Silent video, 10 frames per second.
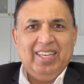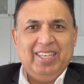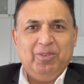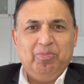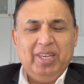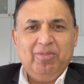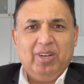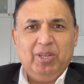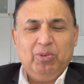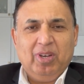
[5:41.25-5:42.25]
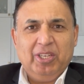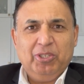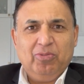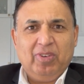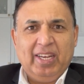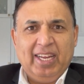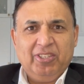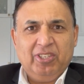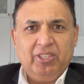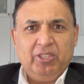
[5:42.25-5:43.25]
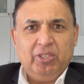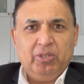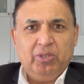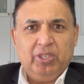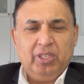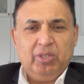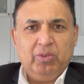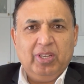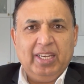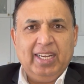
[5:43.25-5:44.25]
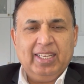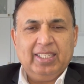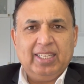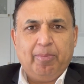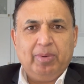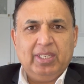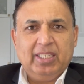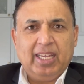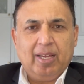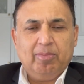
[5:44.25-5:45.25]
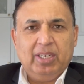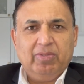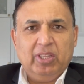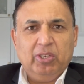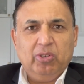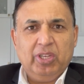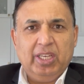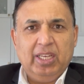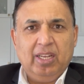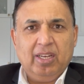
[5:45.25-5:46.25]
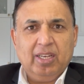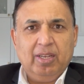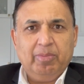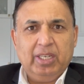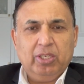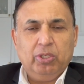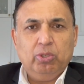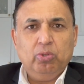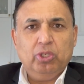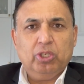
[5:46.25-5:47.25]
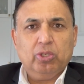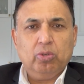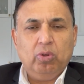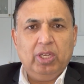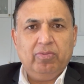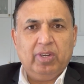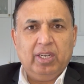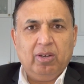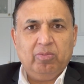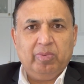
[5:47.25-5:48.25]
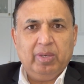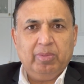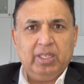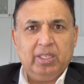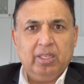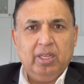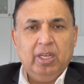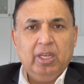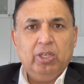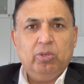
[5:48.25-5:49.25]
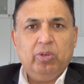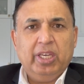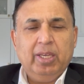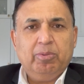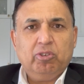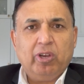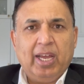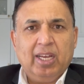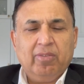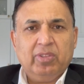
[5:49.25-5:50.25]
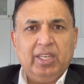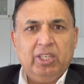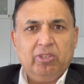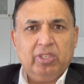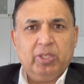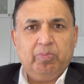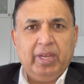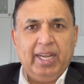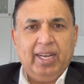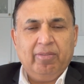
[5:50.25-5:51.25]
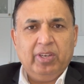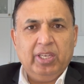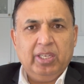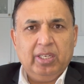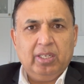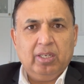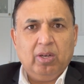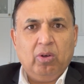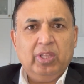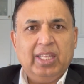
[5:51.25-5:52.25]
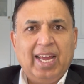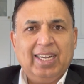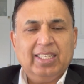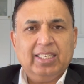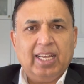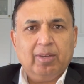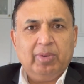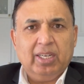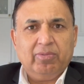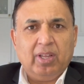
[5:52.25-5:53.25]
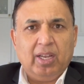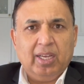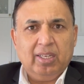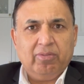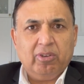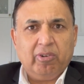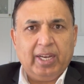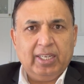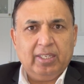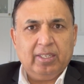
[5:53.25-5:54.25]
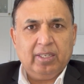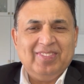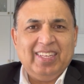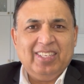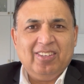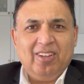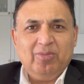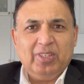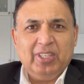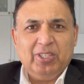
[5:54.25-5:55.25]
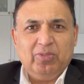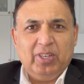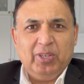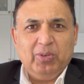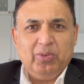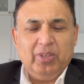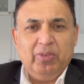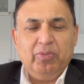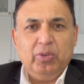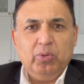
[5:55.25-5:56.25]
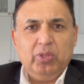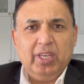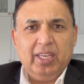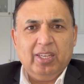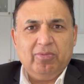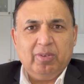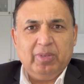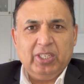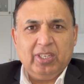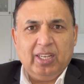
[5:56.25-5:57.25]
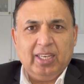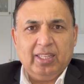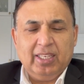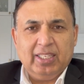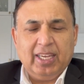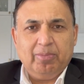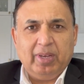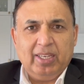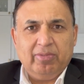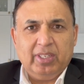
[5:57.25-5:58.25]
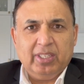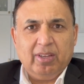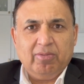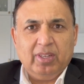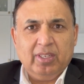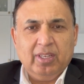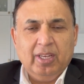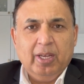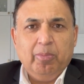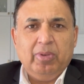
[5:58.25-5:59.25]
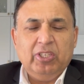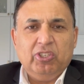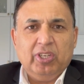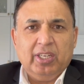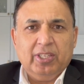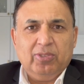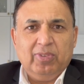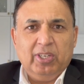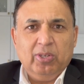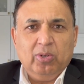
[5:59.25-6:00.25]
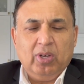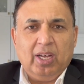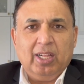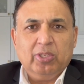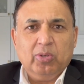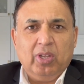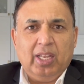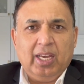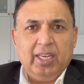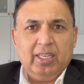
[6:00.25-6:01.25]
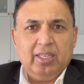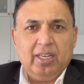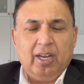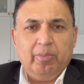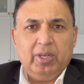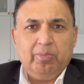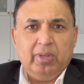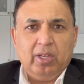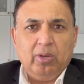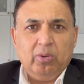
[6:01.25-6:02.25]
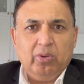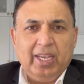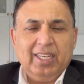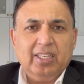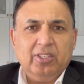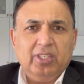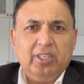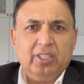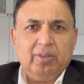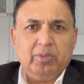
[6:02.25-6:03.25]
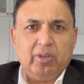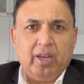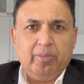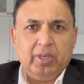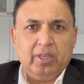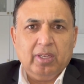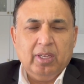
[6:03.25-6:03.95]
You may want to ask your financial institution to create a separate segment within your HELOC limits used solely for down payment to keep track of the interest paid every year on that segment of the line of credit. That's all for this video. If you think information like this can benefit someone, please share this video. Also like, comment below, and consider subscribing.